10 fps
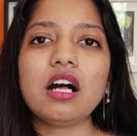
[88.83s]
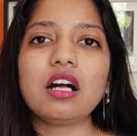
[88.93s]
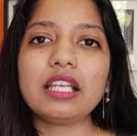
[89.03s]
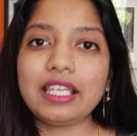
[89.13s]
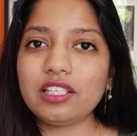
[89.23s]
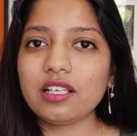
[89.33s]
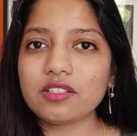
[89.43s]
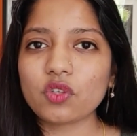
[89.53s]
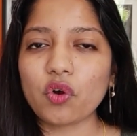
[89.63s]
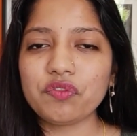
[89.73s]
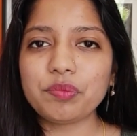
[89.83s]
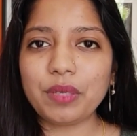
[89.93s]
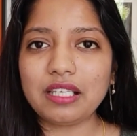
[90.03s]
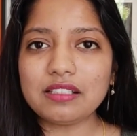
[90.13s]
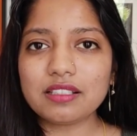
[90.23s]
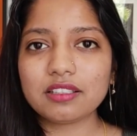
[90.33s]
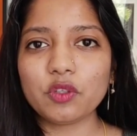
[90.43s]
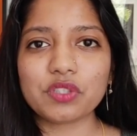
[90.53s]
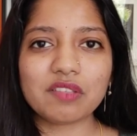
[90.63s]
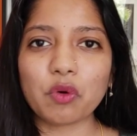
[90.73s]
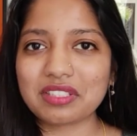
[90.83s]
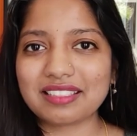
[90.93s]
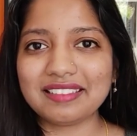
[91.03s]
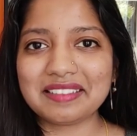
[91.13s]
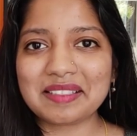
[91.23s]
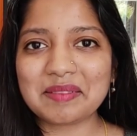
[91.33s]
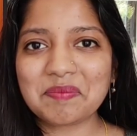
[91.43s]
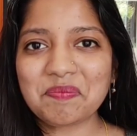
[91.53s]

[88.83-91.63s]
uh, areas of space using watercolors.